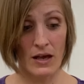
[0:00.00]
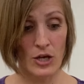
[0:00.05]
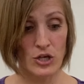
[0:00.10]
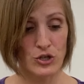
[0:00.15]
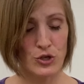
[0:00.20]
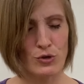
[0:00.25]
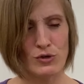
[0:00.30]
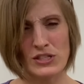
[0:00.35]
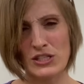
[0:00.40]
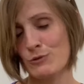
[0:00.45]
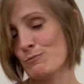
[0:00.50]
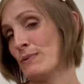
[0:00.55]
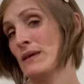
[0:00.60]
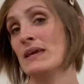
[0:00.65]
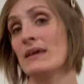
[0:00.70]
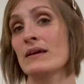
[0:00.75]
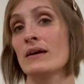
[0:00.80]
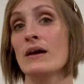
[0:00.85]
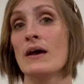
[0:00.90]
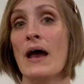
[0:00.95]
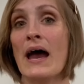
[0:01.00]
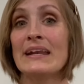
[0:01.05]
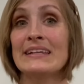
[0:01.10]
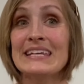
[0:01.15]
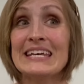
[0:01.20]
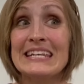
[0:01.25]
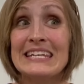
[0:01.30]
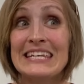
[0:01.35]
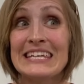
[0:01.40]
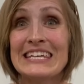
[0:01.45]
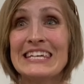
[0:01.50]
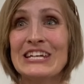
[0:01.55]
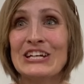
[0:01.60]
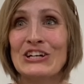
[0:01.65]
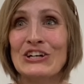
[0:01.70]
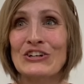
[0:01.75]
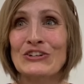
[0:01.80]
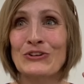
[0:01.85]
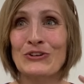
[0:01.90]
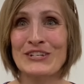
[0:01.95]
you speak and can hear
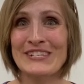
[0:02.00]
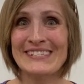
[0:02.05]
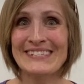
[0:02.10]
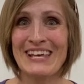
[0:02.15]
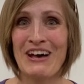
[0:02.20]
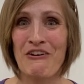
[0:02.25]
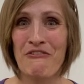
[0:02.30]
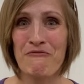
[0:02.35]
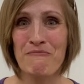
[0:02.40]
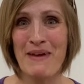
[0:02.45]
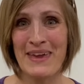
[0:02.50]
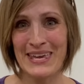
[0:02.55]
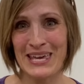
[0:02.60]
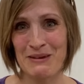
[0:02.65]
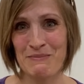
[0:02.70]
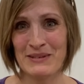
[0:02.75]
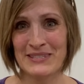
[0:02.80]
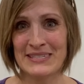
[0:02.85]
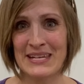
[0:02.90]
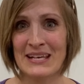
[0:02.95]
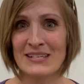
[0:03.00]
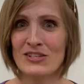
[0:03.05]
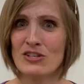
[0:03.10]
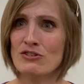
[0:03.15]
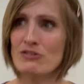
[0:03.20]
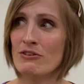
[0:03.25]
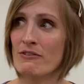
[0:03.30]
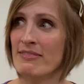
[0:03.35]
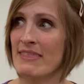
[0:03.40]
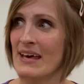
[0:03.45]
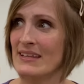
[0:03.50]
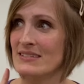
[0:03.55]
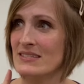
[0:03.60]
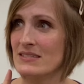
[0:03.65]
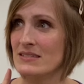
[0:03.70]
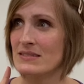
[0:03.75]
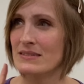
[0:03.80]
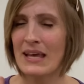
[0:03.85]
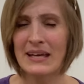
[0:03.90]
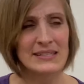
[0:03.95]
yourself making mistakes, because you go,
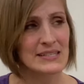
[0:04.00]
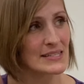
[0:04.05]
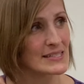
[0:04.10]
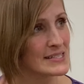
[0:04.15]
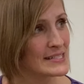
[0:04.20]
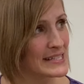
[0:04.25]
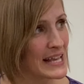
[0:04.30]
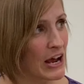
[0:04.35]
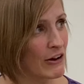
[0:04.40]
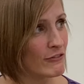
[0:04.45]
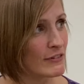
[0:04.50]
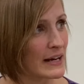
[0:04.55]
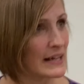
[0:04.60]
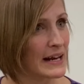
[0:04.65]
that doesn't sound right.